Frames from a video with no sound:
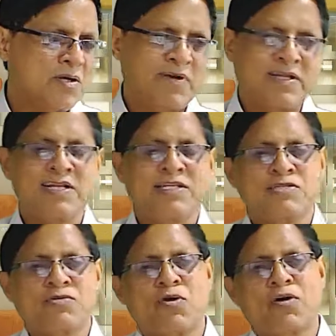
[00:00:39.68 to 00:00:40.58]
Whether this
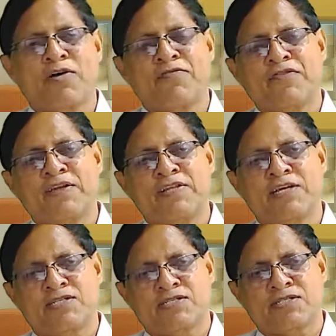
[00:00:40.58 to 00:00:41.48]
code of
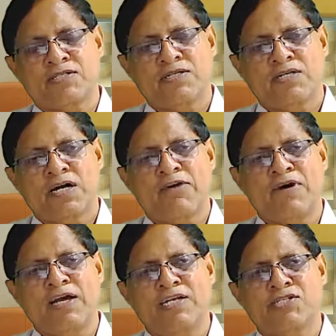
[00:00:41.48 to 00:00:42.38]
ethics, a
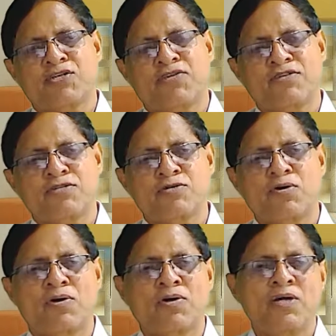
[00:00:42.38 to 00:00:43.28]
violation of this
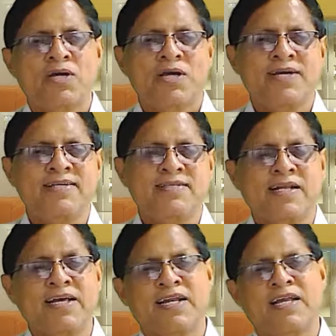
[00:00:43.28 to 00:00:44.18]
code, is
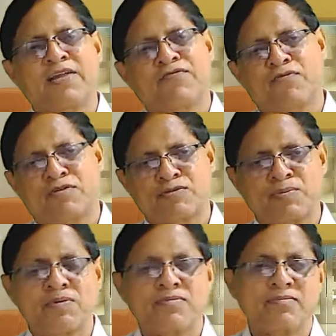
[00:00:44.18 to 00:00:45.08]
legally
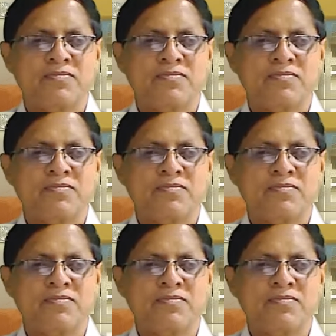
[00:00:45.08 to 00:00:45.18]
enforceable.